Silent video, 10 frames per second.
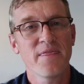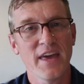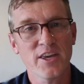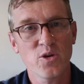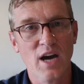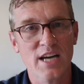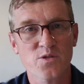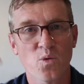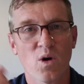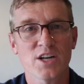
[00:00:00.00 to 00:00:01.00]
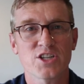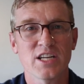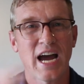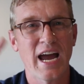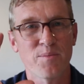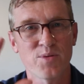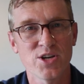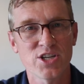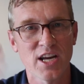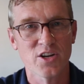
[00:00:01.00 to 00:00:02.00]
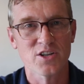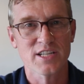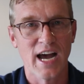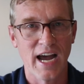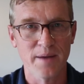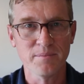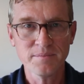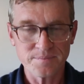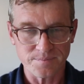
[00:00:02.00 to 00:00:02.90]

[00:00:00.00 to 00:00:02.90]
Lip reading: Thank you guys for watching. I appreciate your time,